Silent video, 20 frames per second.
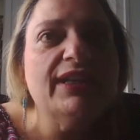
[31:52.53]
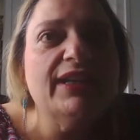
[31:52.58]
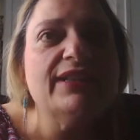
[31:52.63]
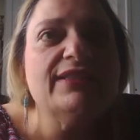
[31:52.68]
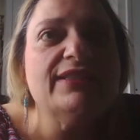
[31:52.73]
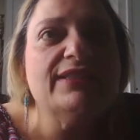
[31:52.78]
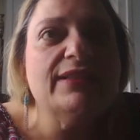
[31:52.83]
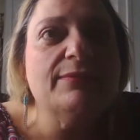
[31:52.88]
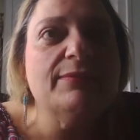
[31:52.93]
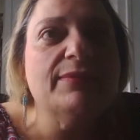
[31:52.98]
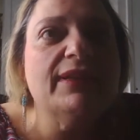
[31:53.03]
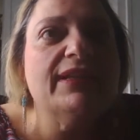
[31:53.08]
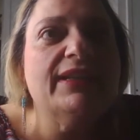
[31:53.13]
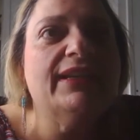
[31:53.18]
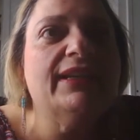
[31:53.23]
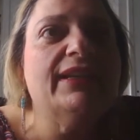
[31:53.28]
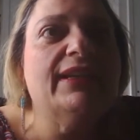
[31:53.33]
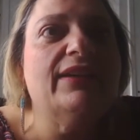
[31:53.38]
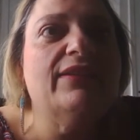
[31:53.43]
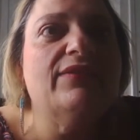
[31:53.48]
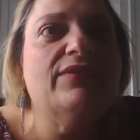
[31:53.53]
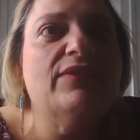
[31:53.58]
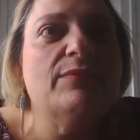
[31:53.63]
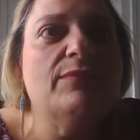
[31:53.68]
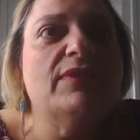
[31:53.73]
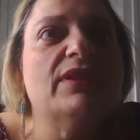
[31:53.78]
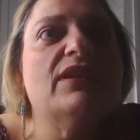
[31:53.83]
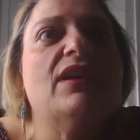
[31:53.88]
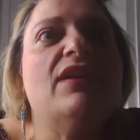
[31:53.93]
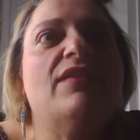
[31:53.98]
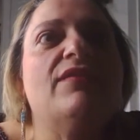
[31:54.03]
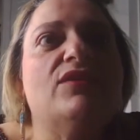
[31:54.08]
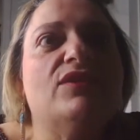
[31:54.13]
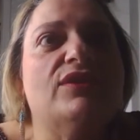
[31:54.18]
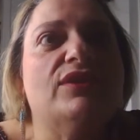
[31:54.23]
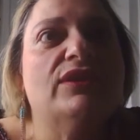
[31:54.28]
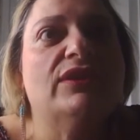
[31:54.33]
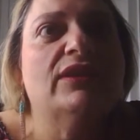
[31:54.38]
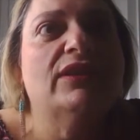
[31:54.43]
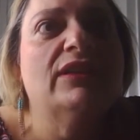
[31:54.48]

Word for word: at somebody from the cover